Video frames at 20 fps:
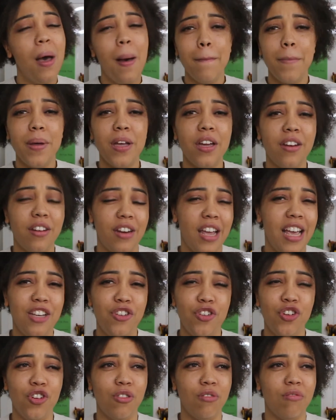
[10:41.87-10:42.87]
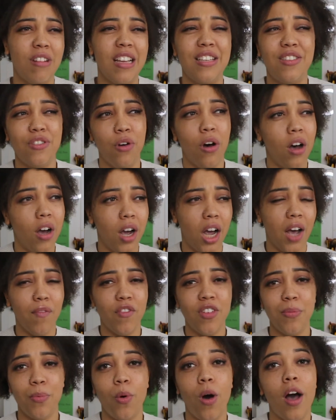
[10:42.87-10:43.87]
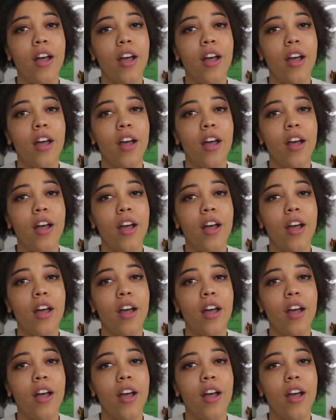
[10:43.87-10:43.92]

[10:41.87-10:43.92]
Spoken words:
But it shouldn't, it's not uncomfortable.